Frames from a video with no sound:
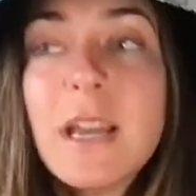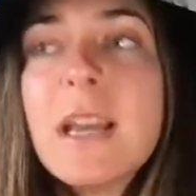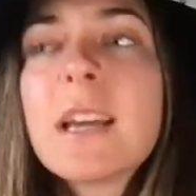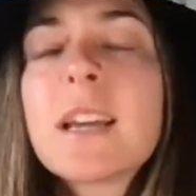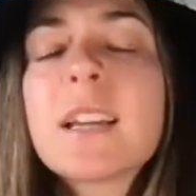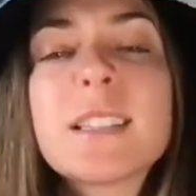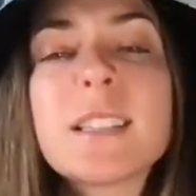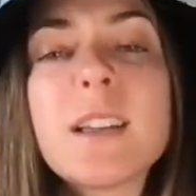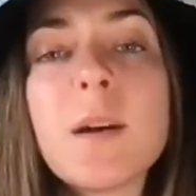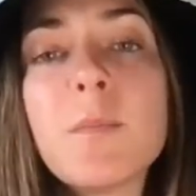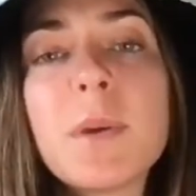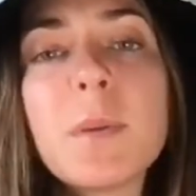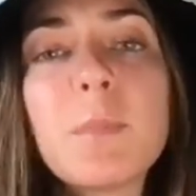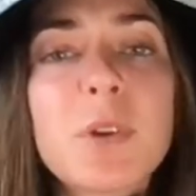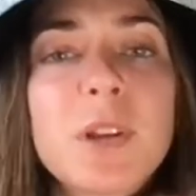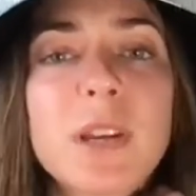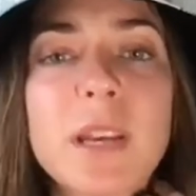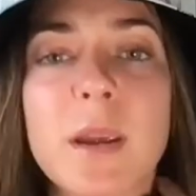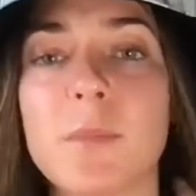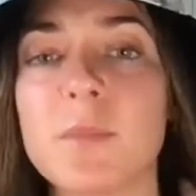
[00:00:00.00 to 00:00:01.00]
Because some
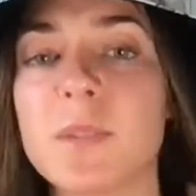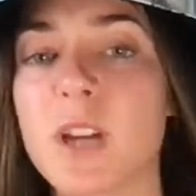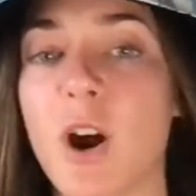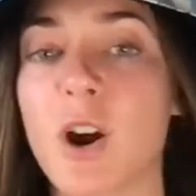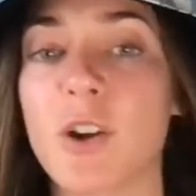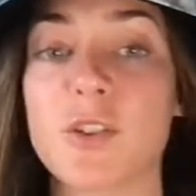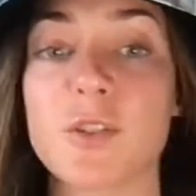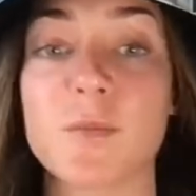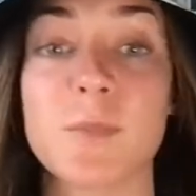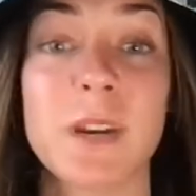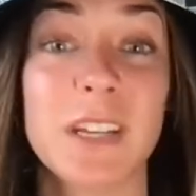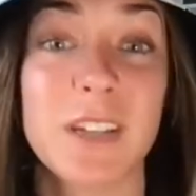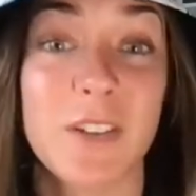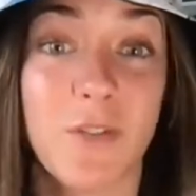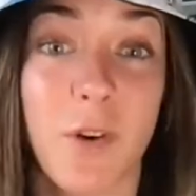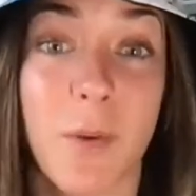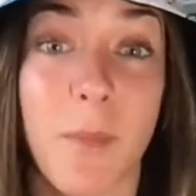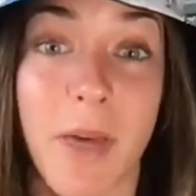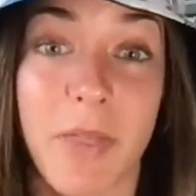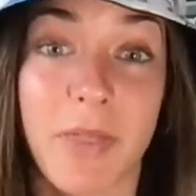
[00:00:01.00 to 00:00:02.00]
people in EMDR, there's many
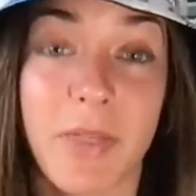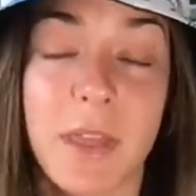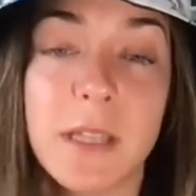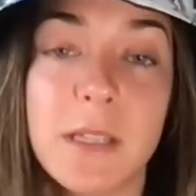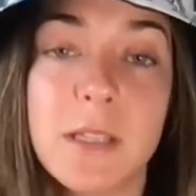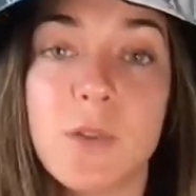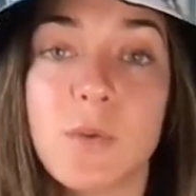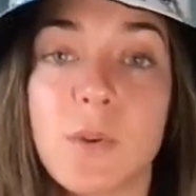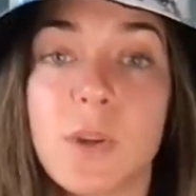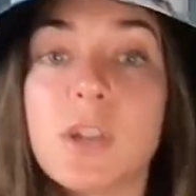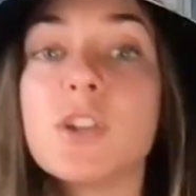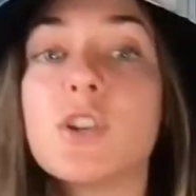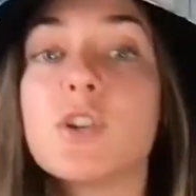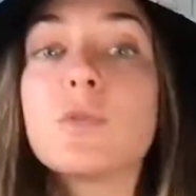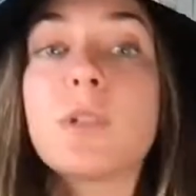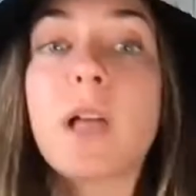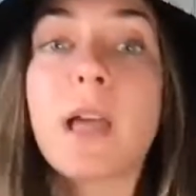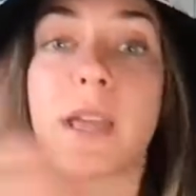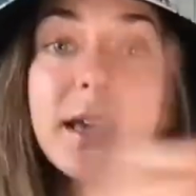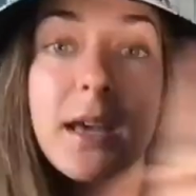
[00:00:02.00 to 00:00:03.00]
different methods. You can
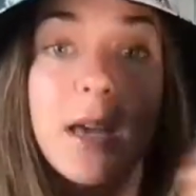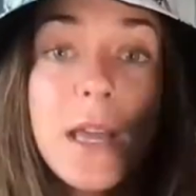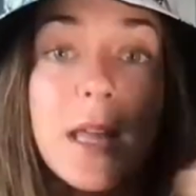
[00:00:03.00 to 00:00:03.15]
do like